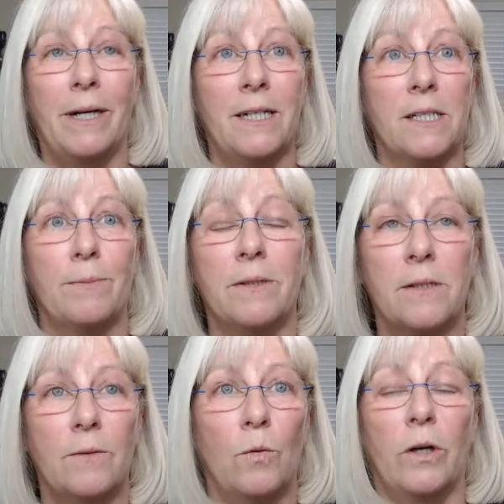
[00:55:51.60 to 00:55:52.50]

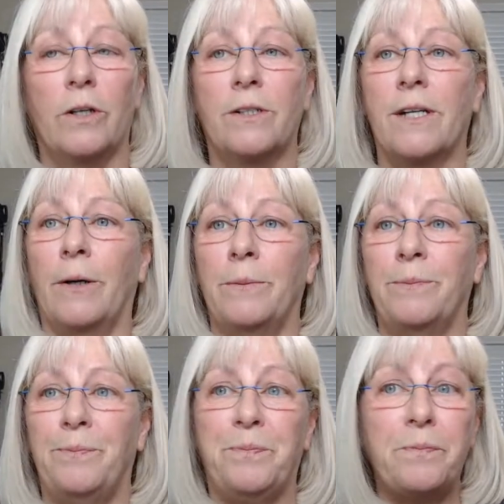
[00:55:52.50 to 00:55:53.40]
husband's work.
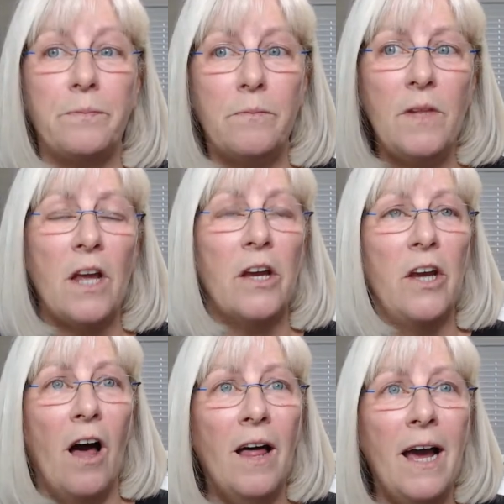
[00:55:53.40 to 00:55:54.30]
So
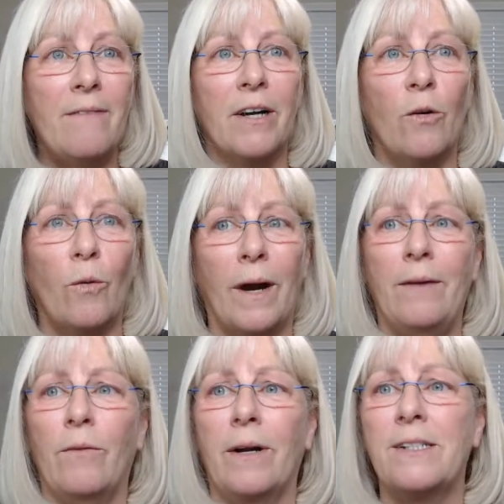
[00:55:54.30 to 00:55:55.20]
y'all have a
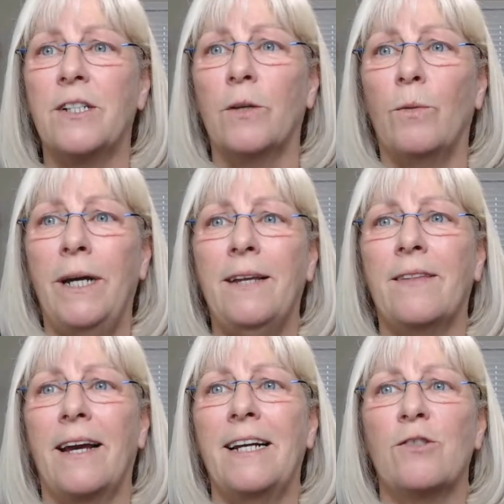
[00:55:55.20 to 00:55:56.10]
great rest of the week.
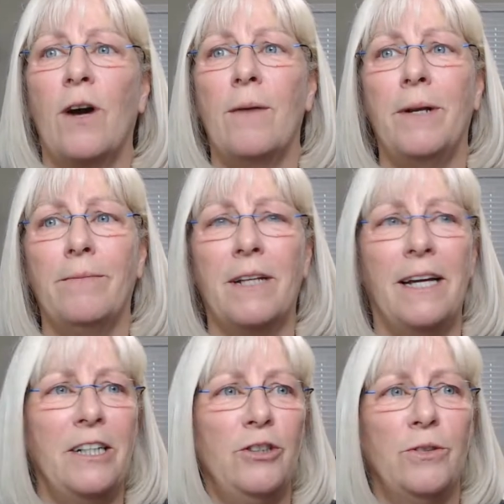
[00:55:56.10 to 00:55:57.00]
Thanks, Robin. I'm
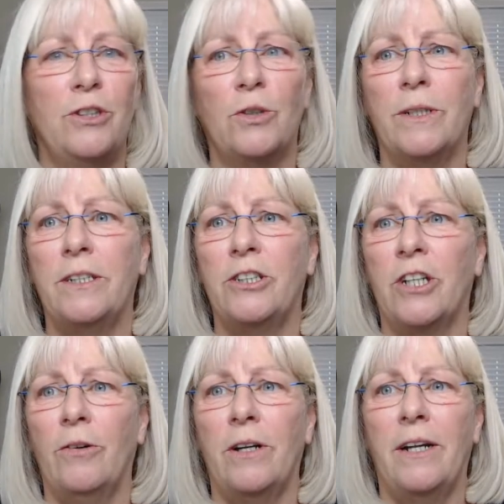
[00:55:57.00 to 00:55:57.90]
glad you enjoyed the
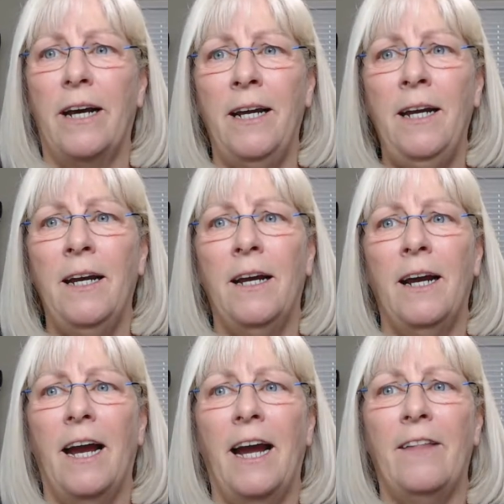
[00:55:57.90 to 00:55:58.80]
show today.
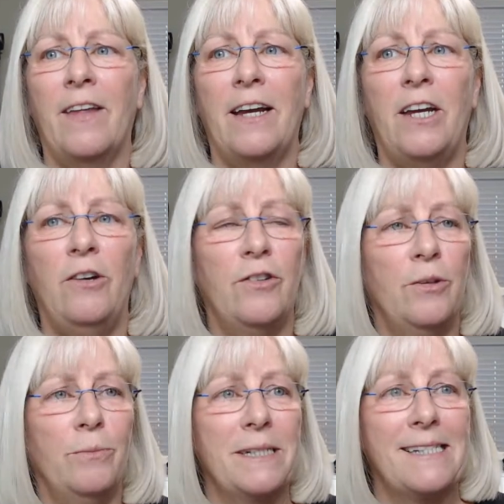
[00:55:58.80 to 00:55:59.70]
And thank you
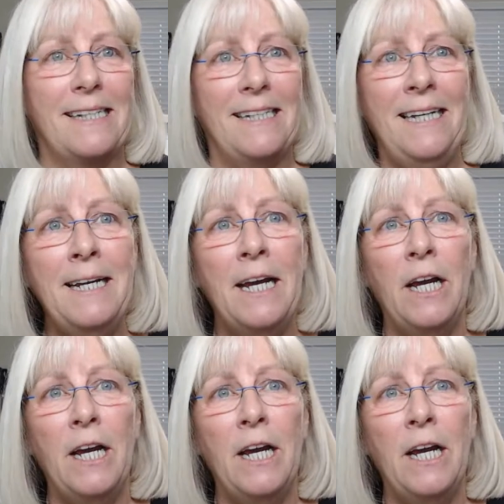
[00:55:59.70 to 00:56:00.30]
to Miss Cindy.